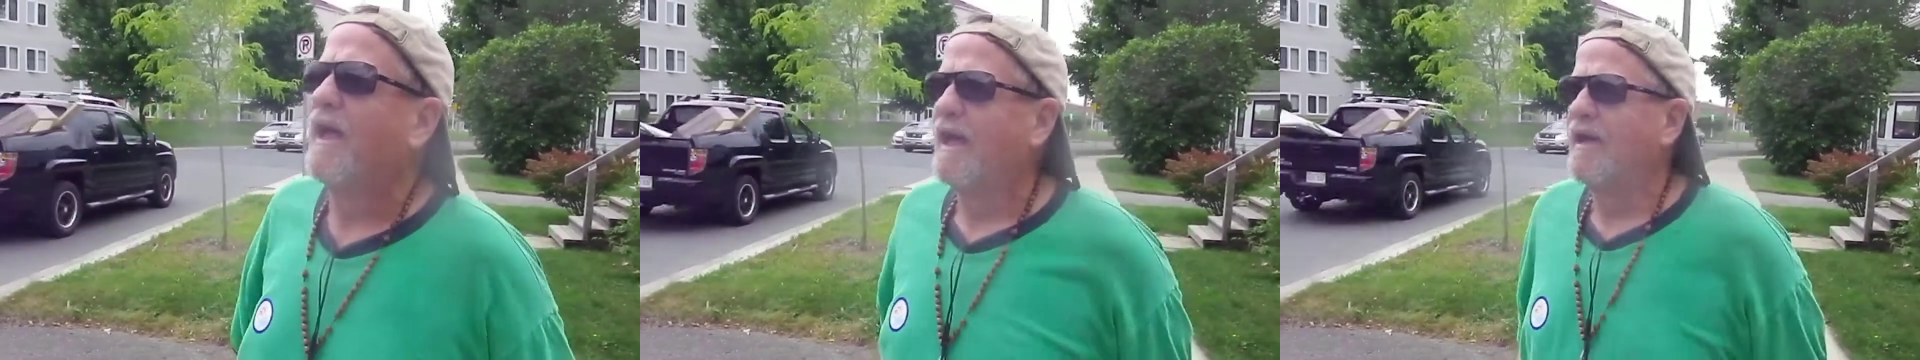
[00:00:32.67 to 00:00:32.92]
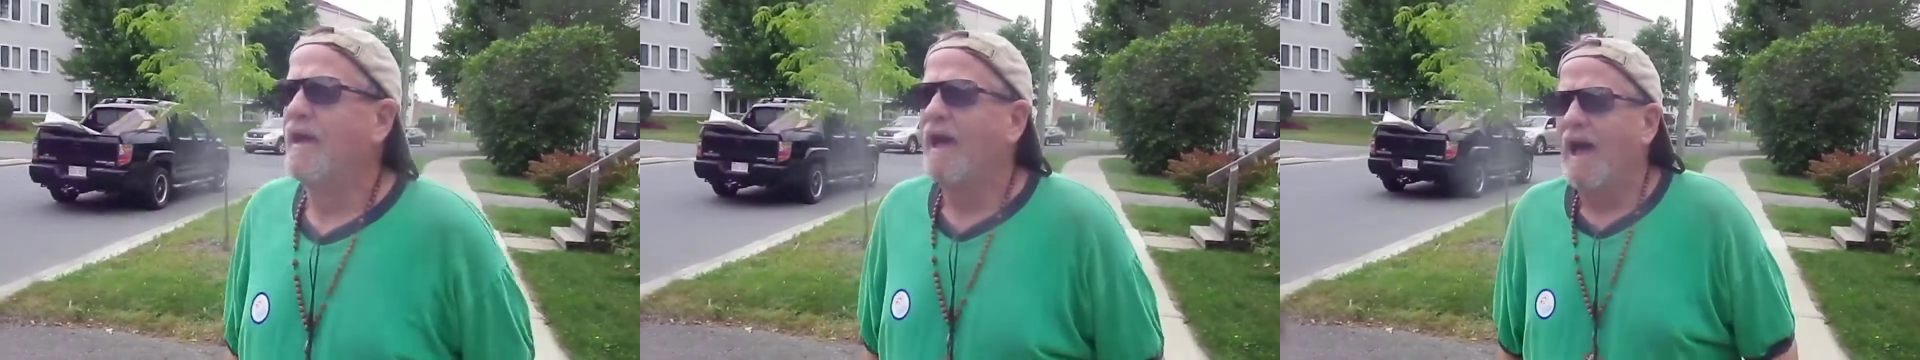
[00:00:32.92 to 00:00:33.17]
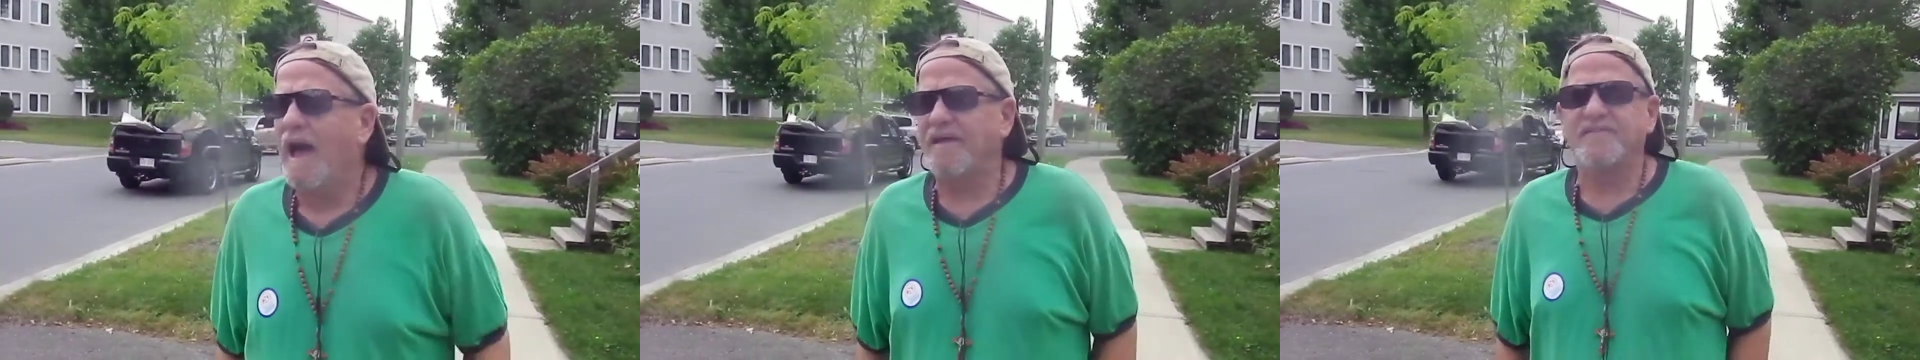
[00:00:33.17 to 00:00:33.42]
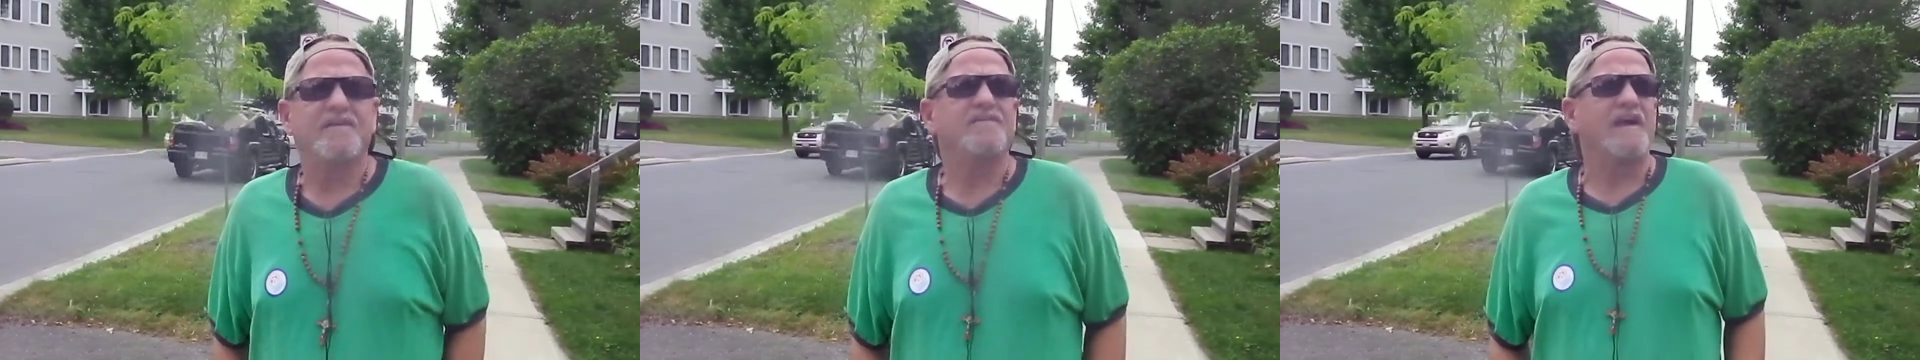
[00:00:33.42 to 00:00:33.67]
or 3rd
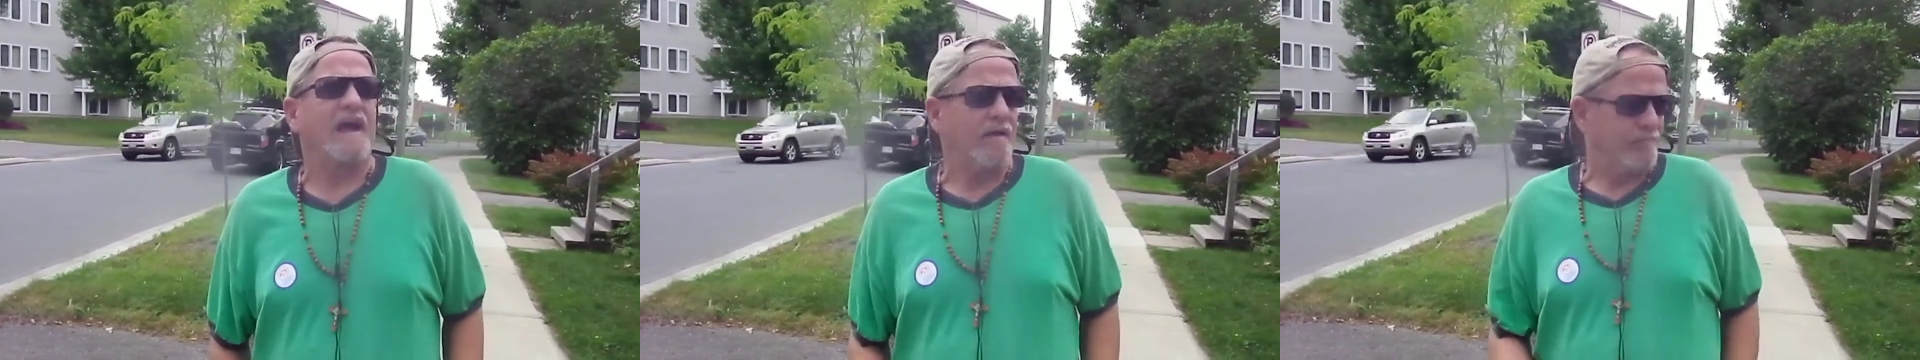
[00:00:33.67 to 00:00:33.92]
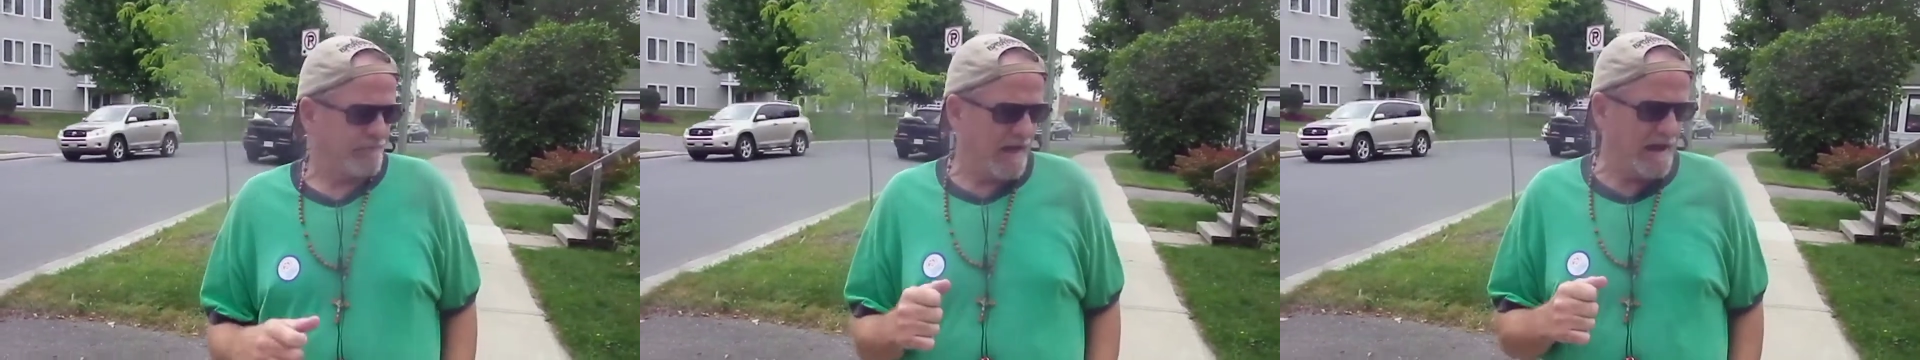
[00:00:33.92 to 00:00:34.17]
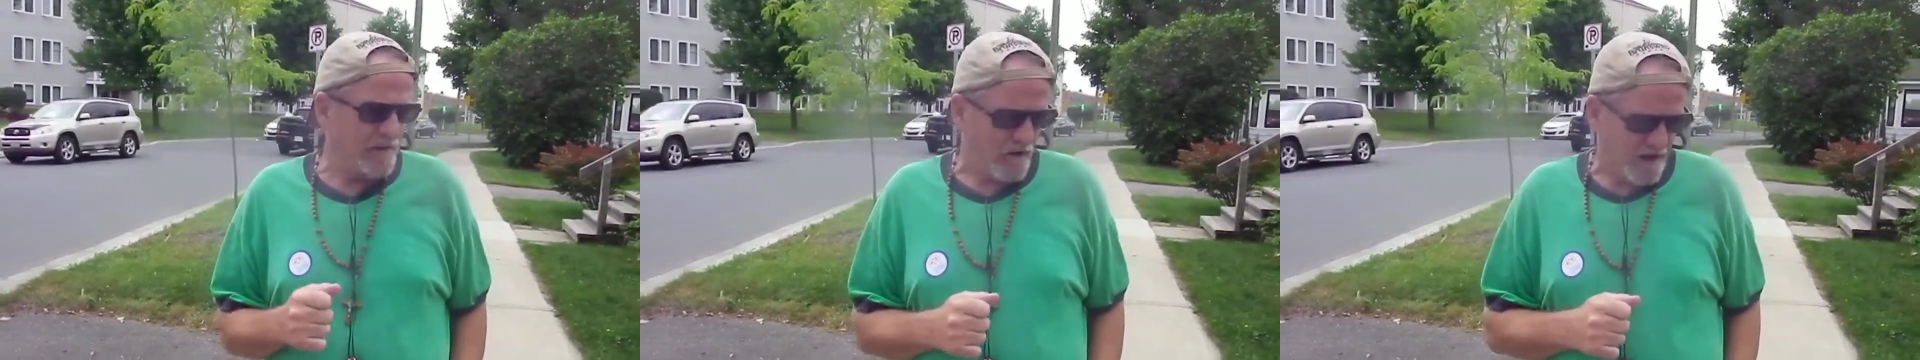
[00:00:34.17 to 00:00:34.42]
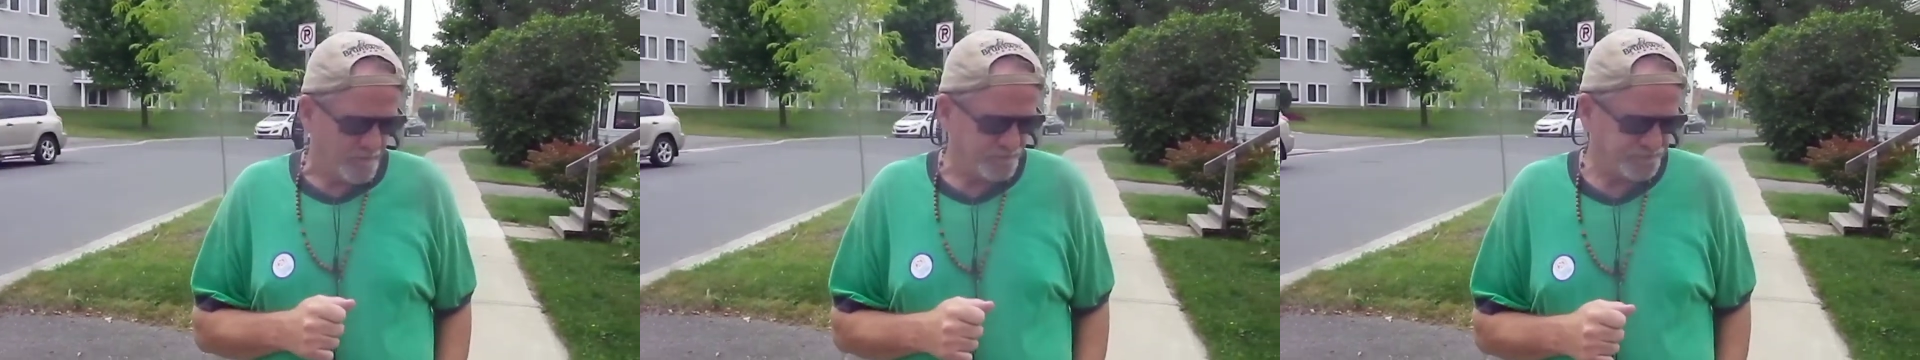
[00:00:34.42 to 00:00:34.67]
as second.
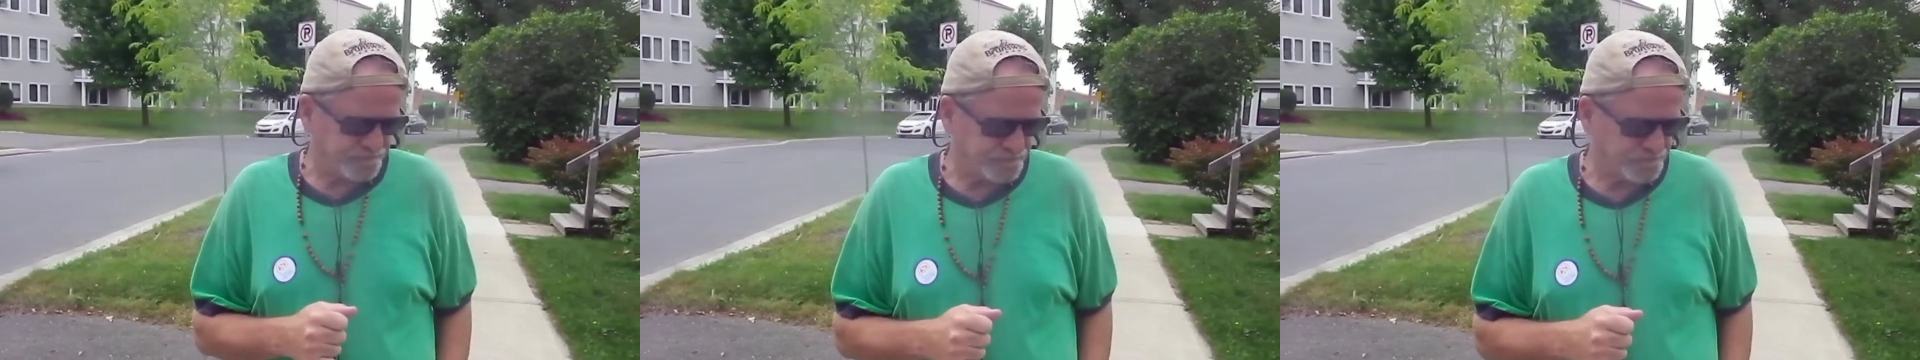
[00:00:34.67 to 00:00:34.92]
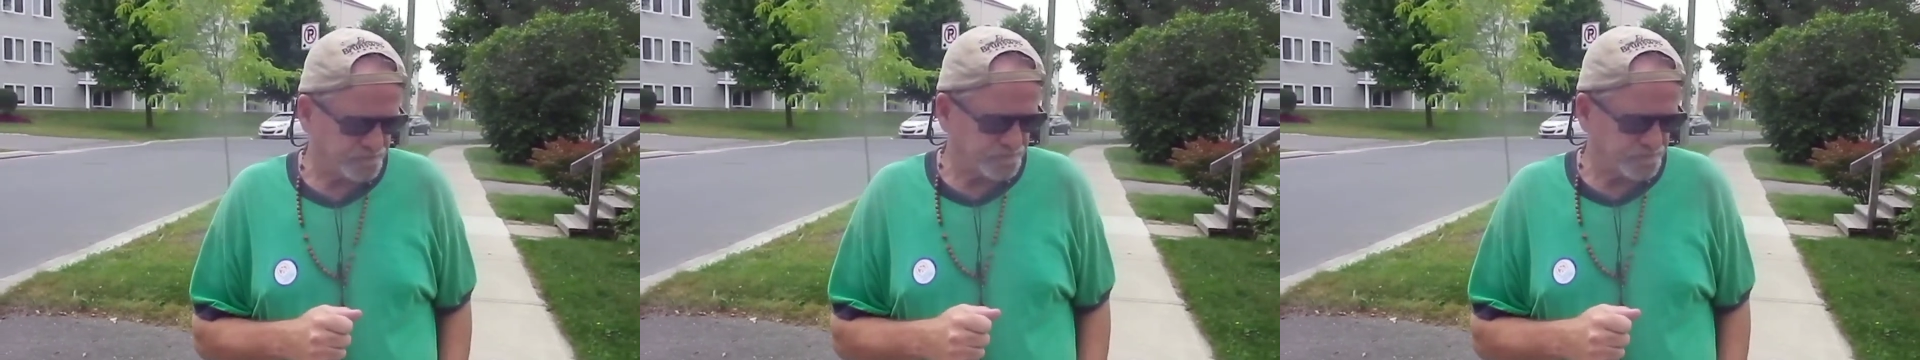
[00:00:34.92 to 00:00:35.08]
Anyway,